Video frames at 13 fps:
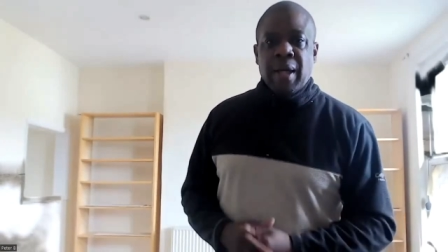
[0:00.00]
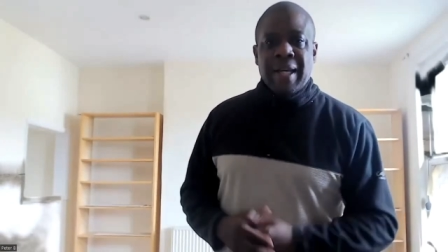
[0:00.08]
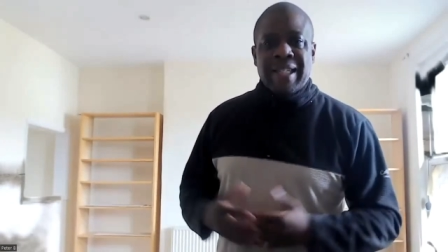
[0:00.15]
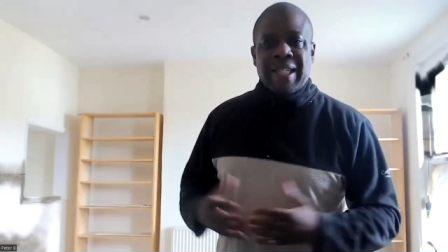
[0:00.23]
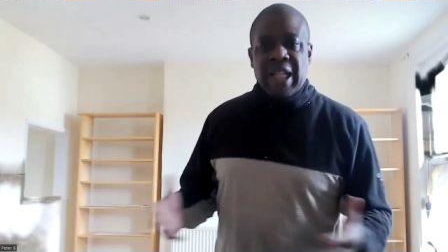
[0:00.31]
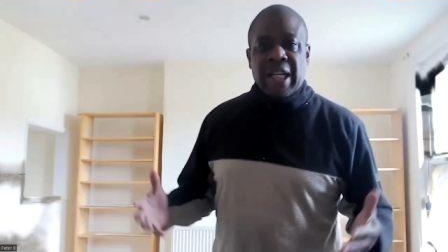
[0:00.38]

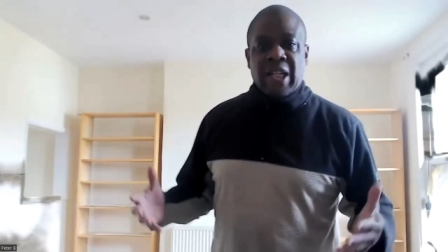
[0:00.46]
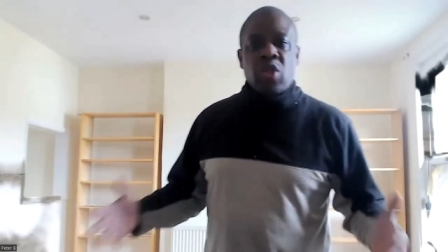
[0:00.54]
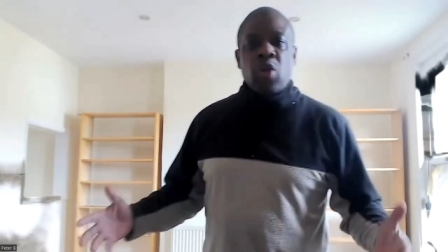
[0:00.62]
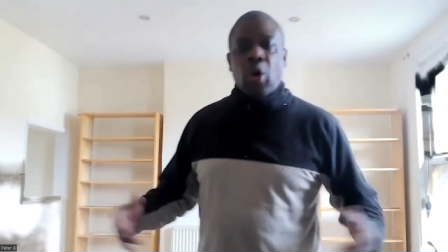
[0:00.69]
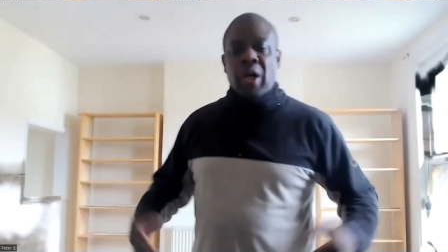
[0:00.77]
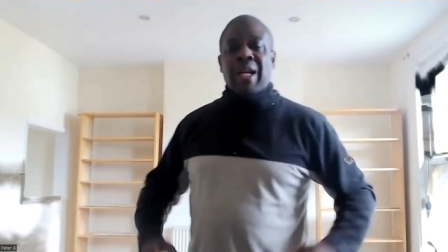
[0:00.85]
It's
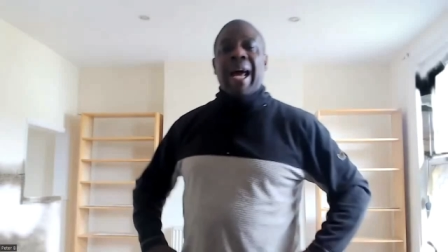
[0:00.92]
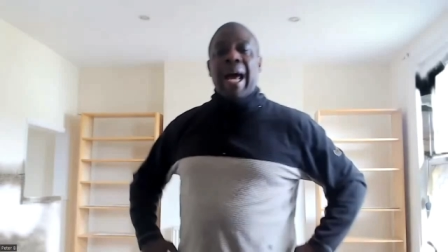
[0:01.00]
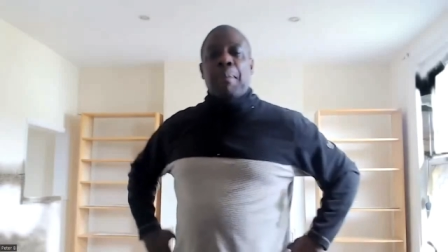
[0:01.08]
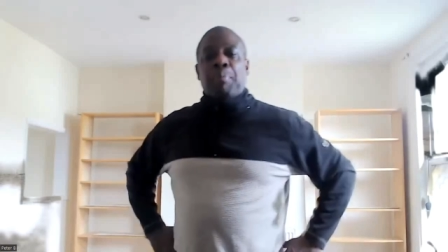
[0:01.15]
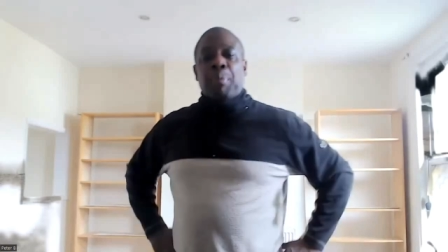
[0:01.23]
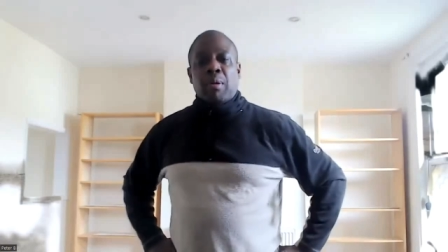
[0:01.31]
just not going to
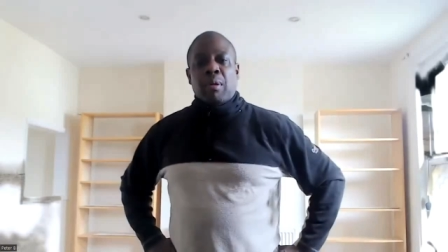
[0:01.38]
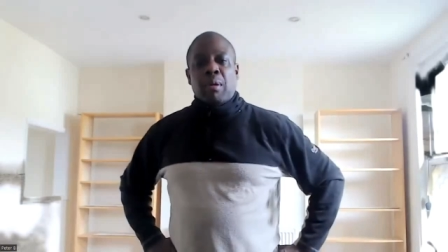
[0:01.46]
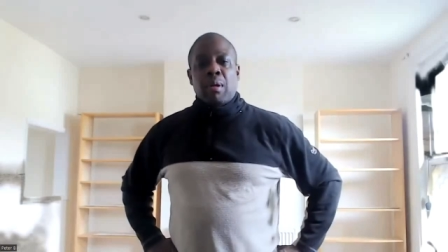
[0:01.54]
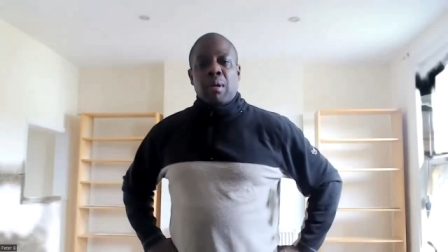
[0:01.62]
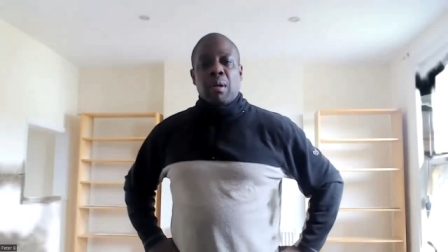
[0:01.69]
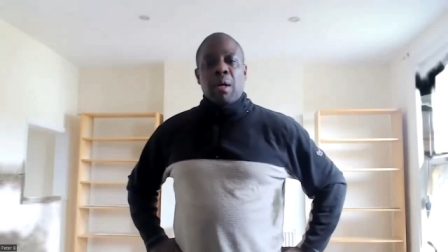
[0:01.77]
happen.
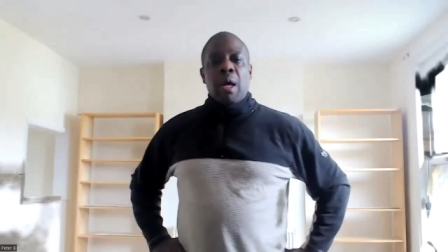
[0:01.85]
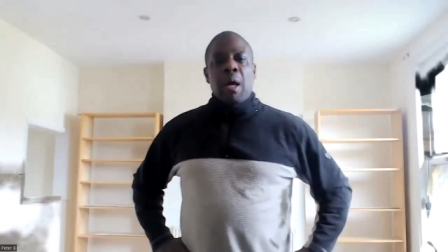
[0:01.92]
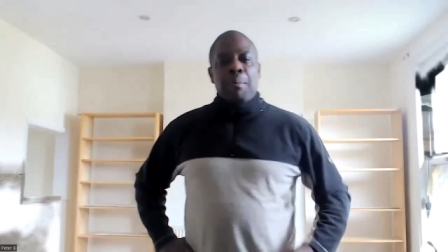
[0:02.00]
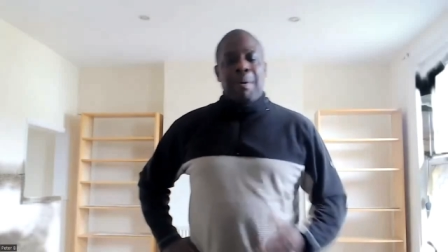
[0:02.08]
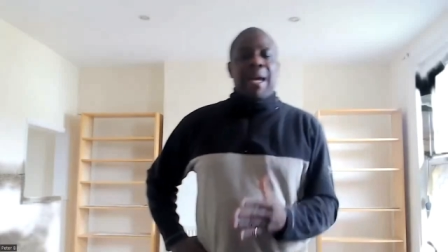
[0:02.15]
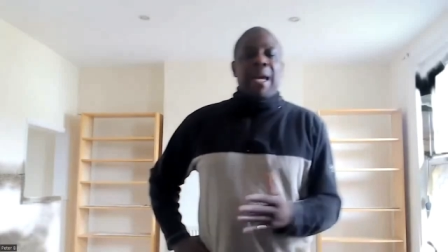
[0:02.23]

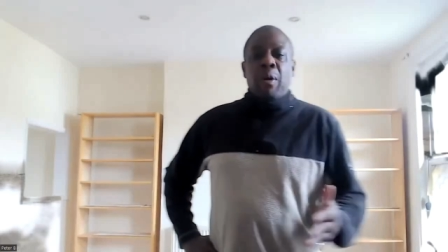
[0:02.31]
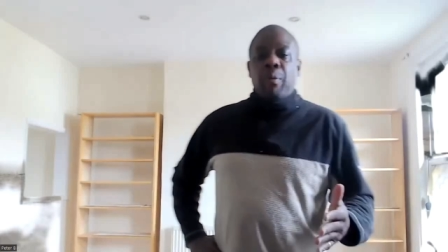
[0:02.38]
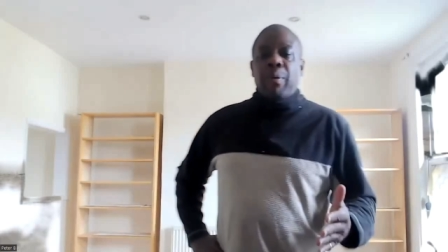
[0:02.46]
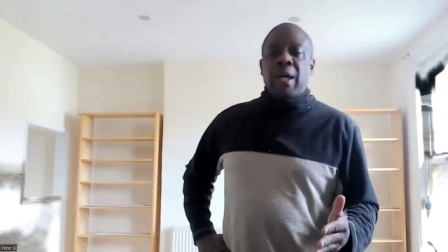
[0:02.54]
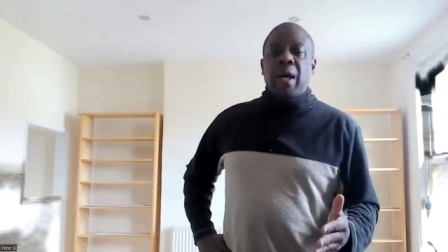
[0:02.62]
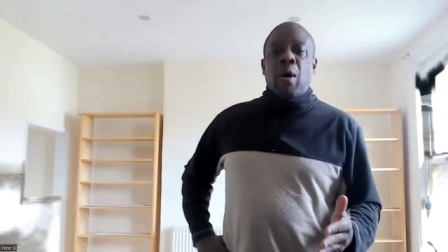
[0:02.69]
But
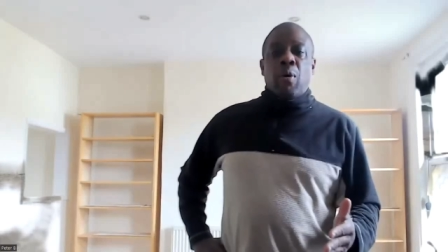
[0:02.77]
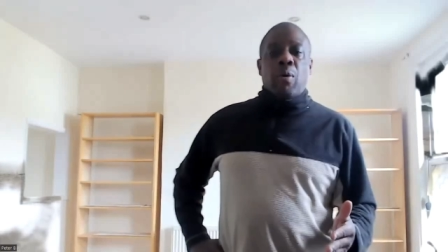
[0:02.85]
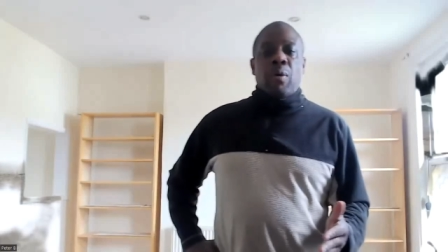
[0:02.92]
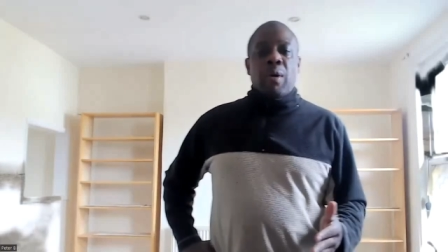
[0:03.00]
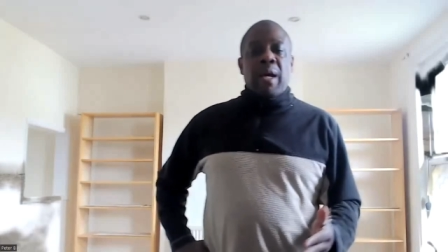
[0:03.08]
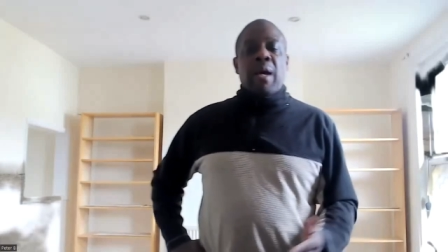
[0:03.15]
here we
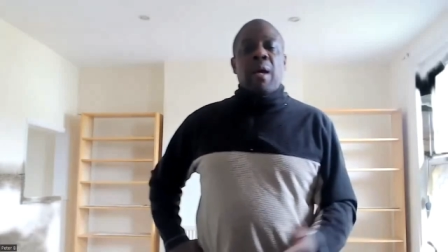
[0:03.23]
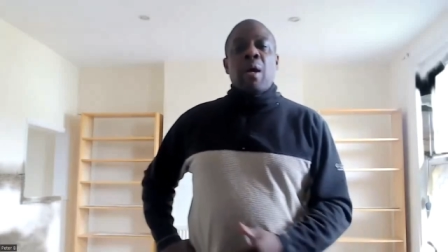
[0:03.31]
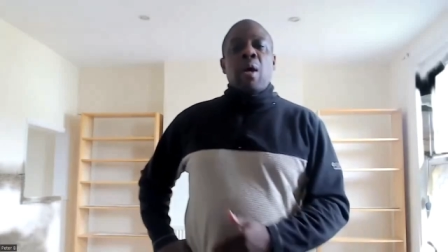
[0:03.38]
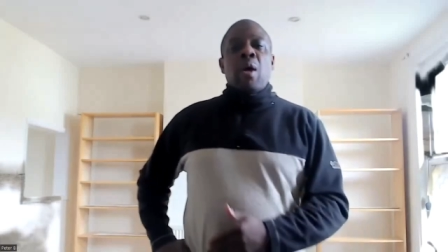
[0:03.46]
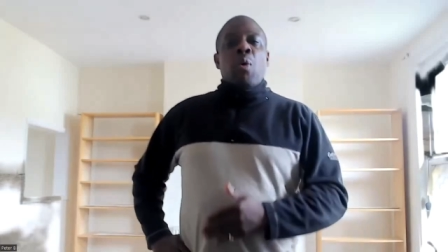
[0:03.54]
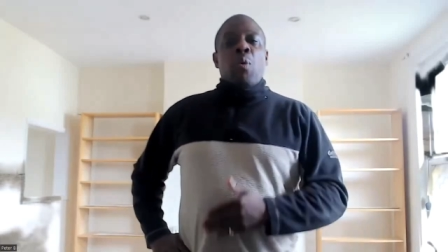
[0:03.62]
go, yeah?
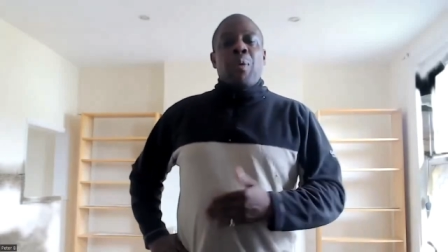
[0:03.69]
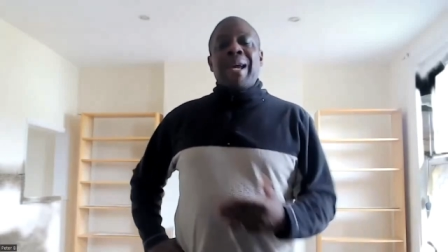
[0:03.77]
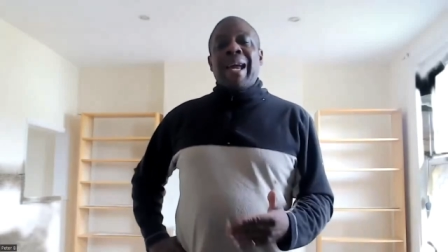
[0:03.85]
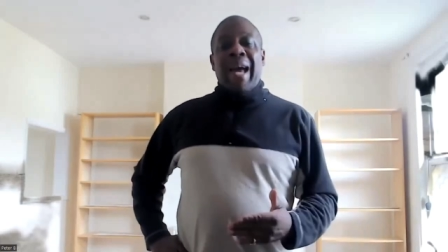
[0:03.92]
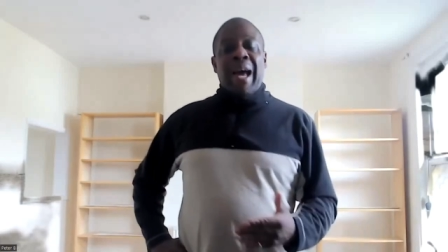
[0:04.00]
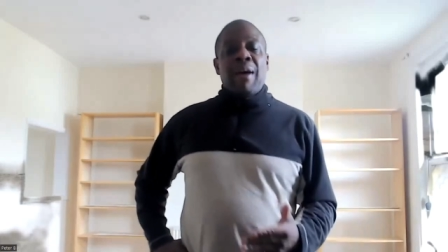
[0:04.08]

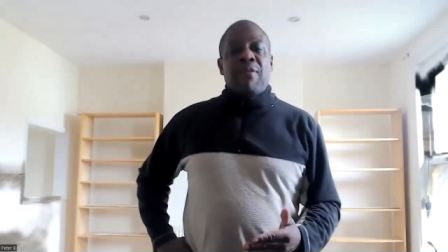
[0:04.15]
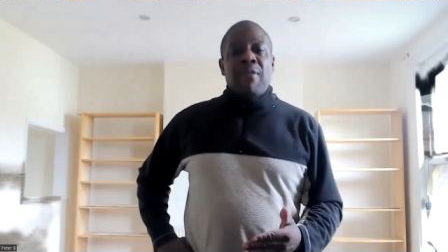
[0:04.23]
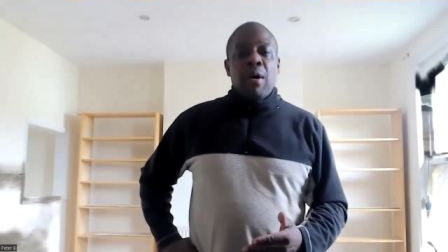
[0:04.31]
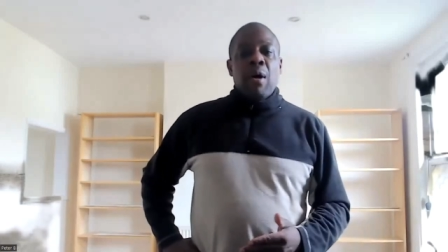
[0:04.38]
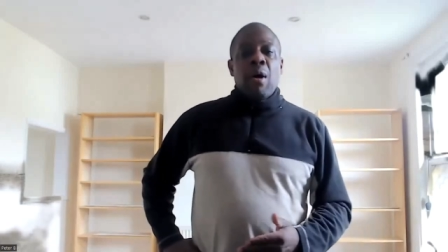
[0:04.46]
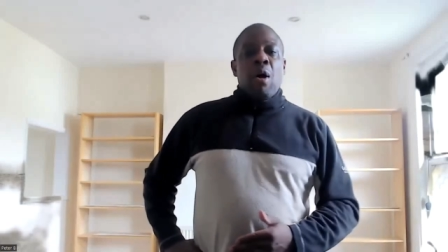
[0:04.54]
We
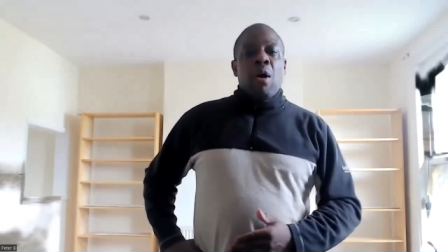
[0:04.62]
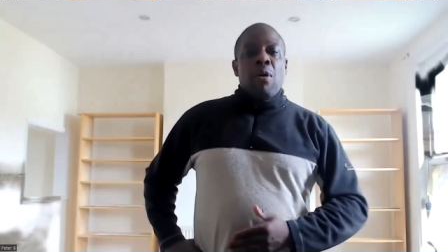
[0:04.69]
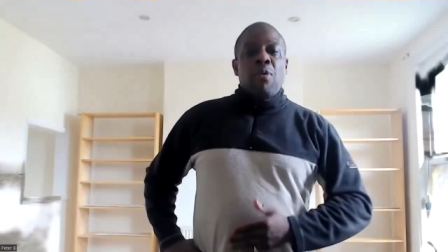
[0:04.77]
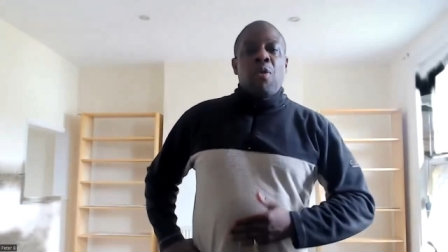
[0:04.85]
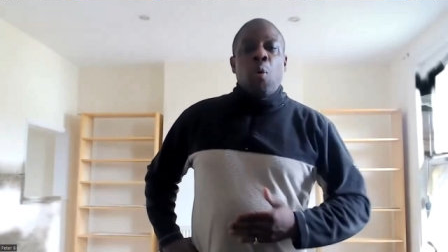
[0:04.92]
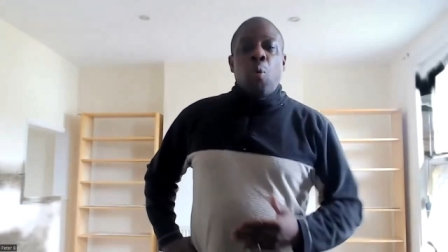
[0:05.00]
have
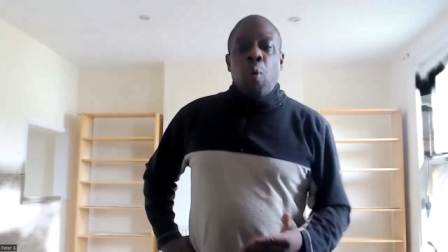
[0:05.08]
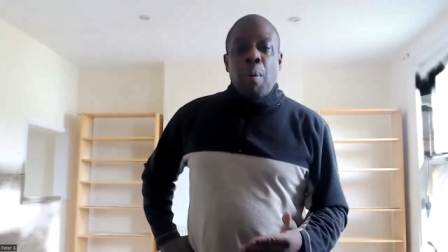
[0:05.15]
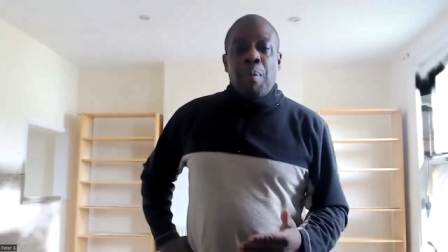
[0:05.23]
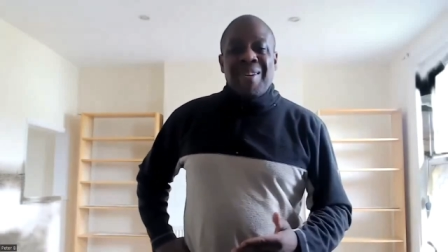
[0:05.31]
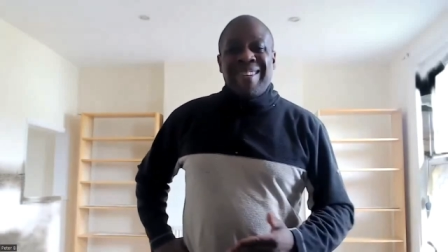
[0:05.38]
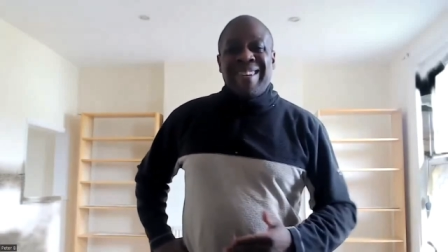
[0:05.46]
The
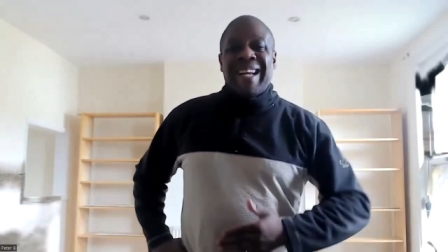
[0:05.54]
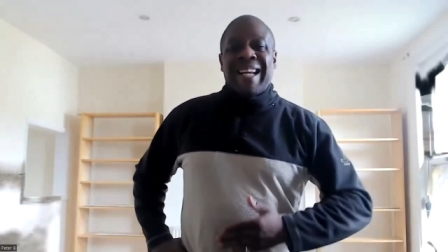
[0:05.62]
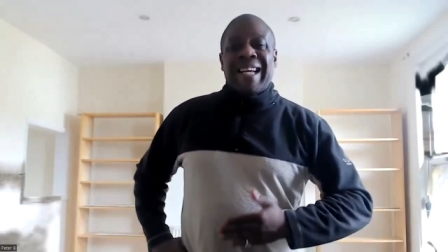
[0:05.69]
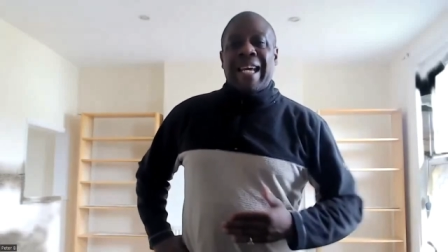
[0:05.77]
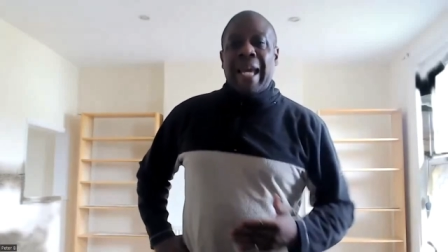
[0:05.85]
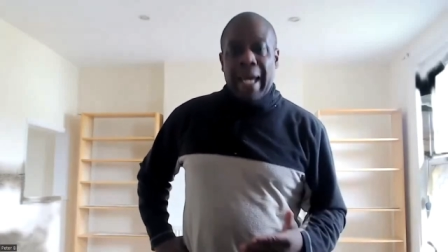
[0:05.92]

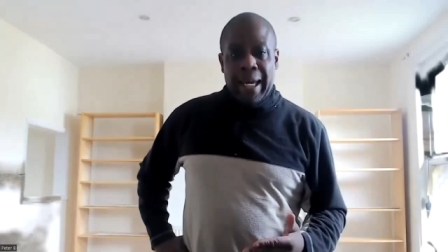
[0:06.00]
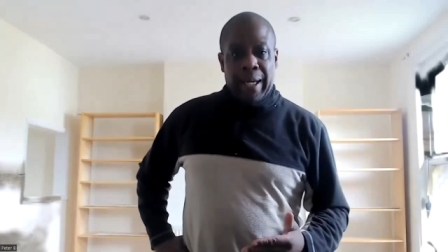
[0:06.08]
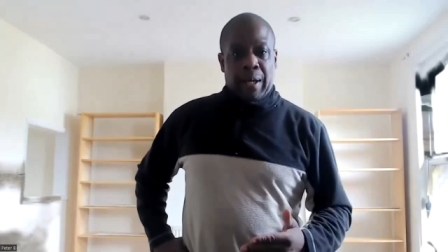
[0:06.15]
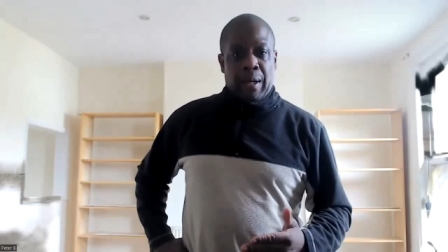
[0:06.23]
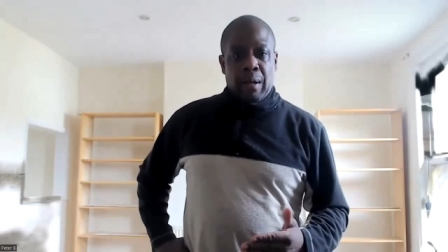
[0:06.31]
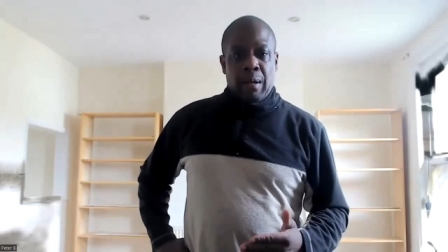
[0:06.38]
Woman
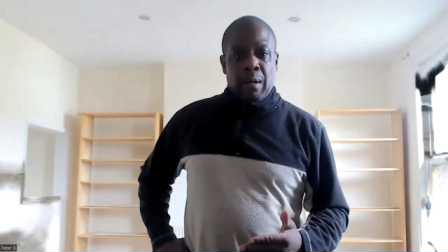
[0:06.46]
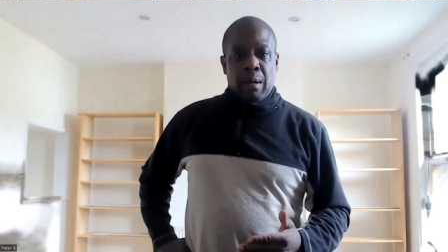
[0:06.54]
King.